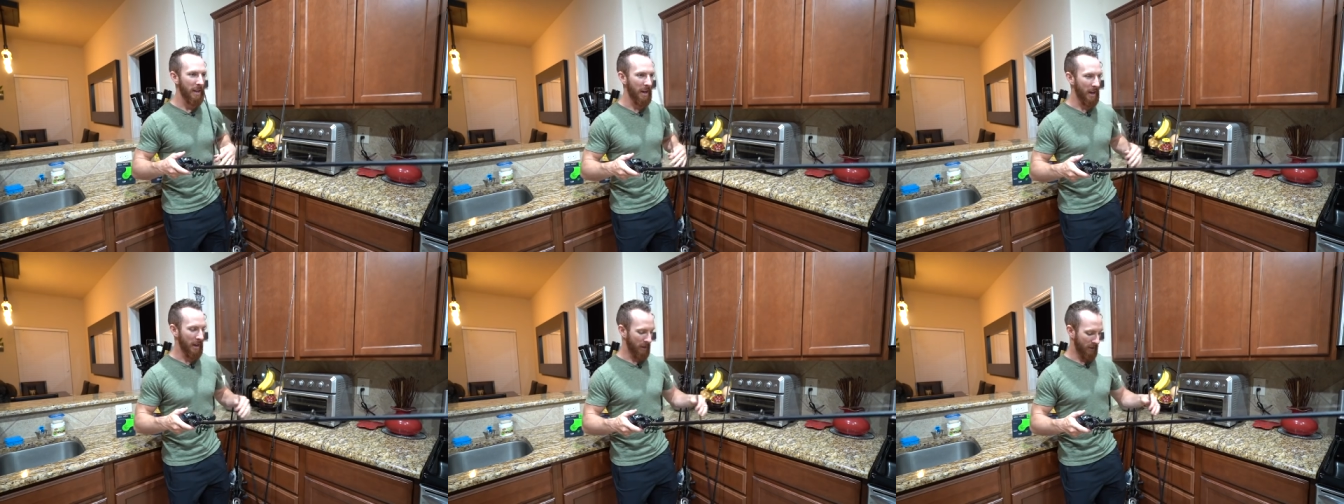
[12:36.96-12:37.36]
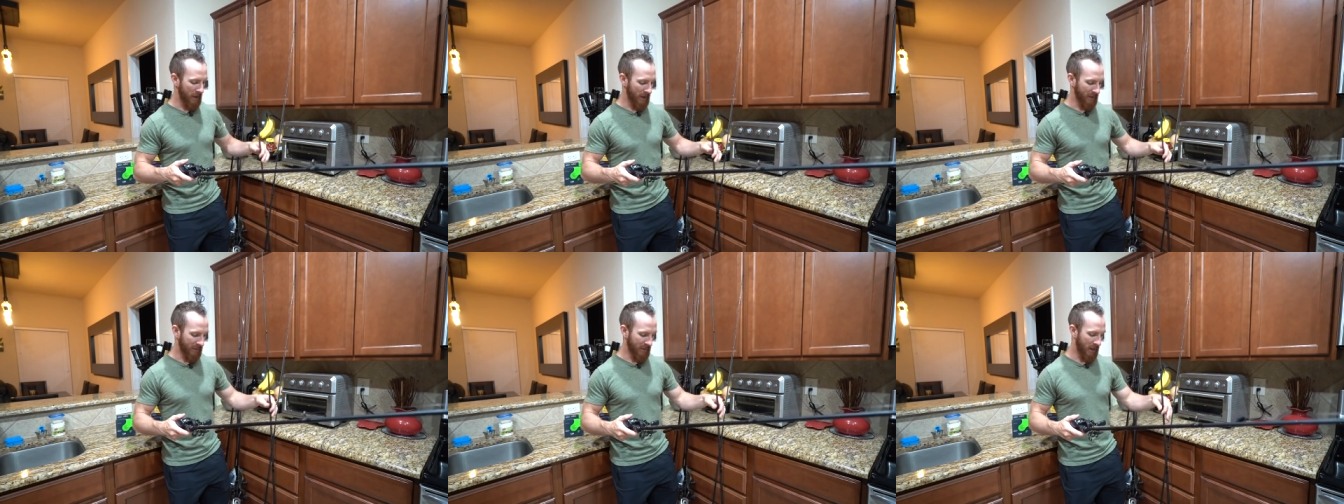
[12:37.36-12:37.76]
And
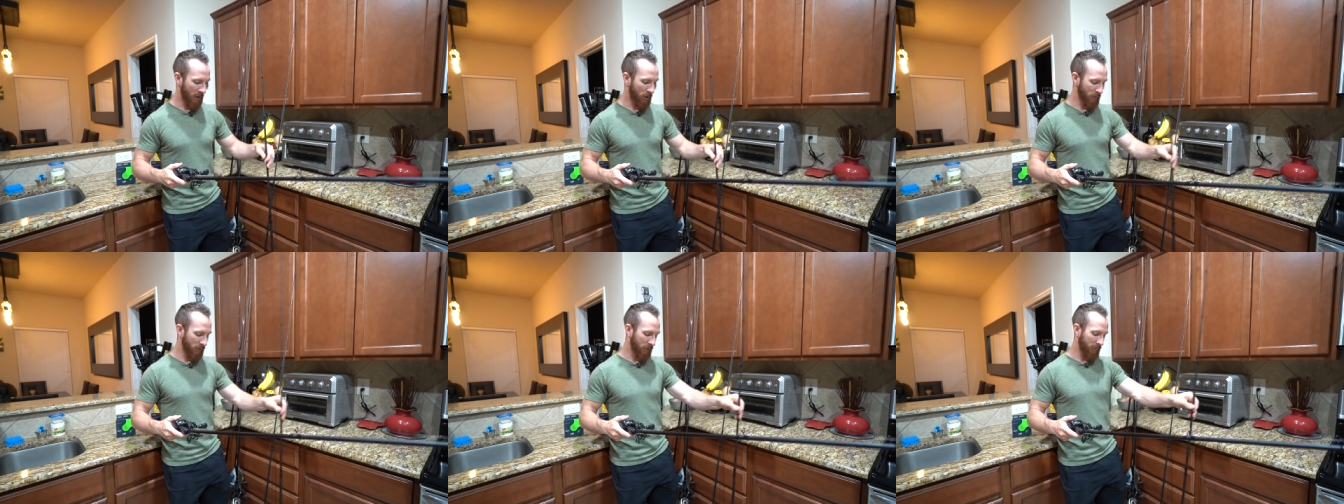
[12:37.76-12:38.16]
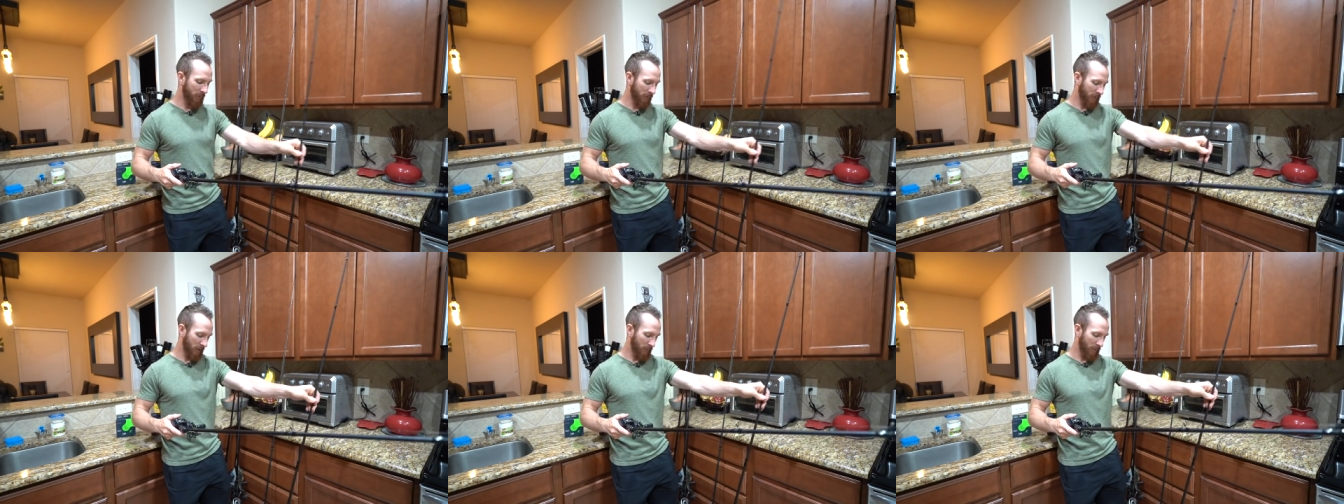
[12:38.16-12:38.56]
that is that. Also
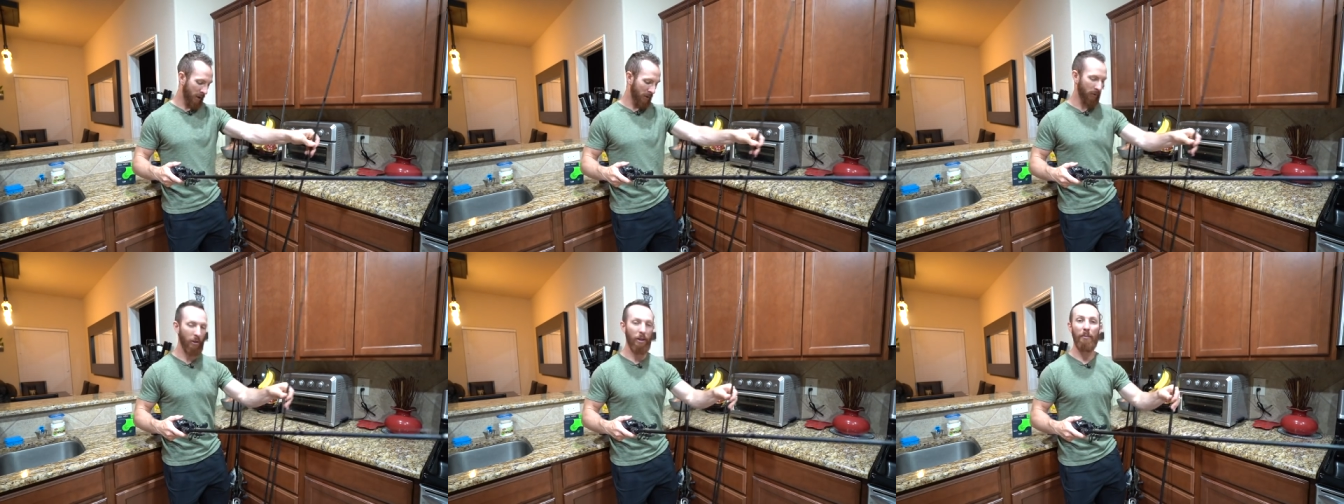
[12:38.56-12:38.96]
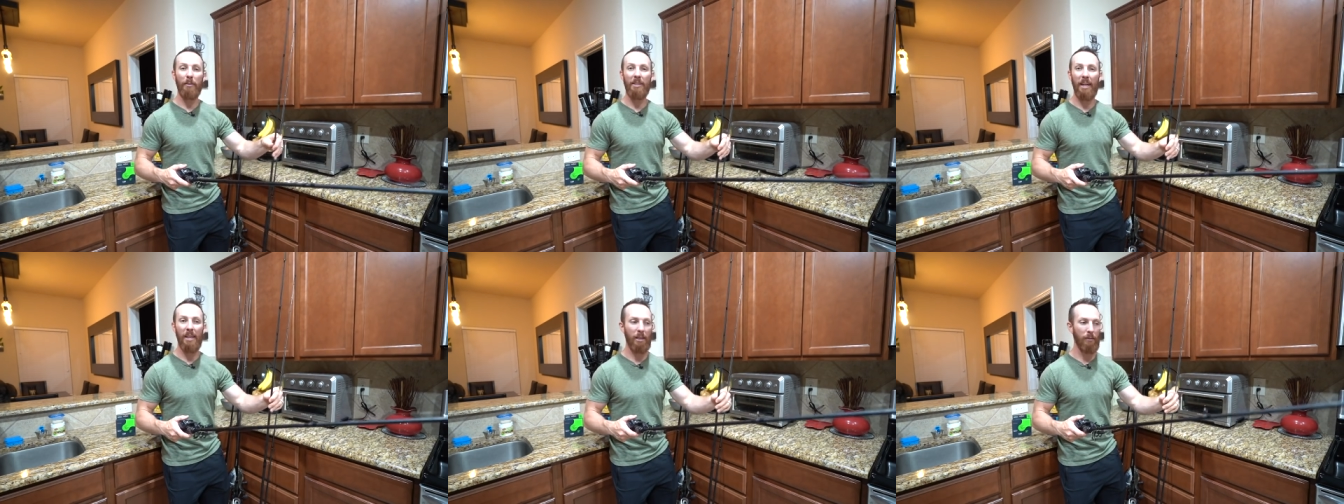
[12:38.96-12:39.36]
15 pound on the
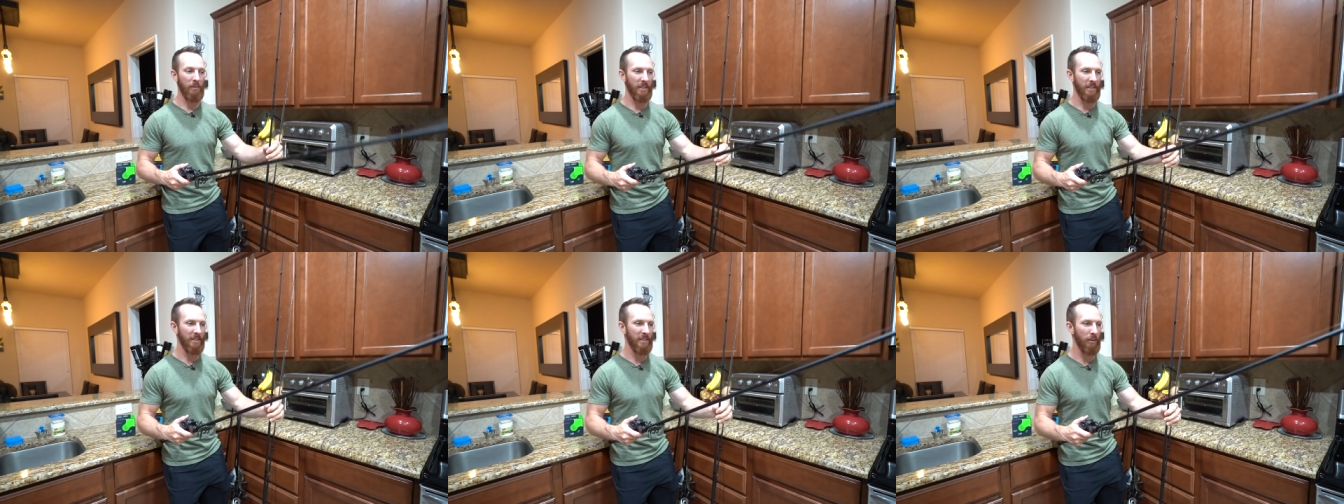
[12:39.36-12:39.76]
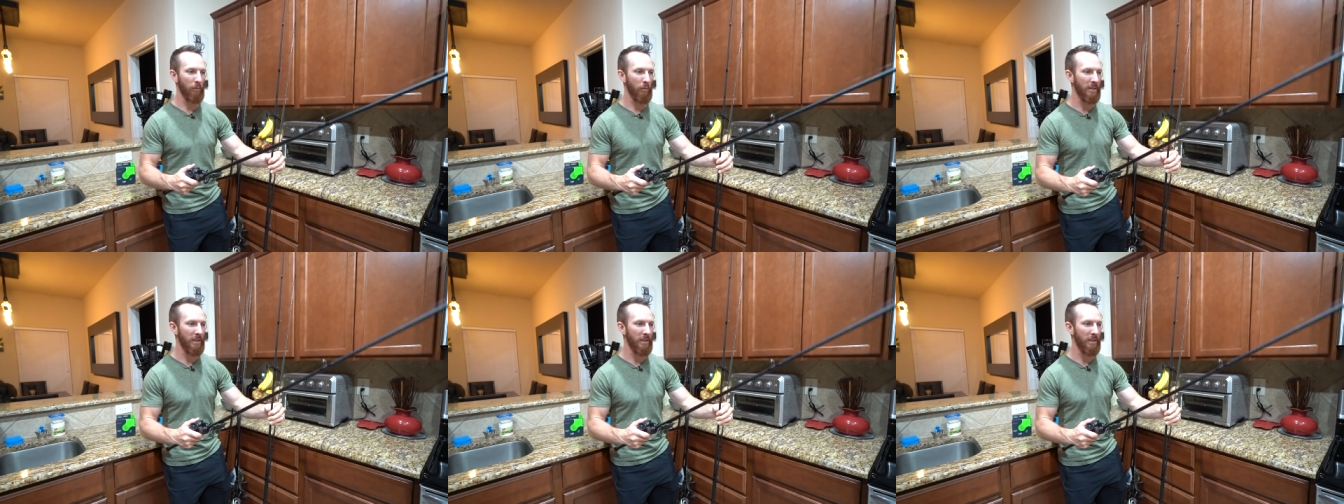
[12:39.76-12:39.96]
Metanium DC.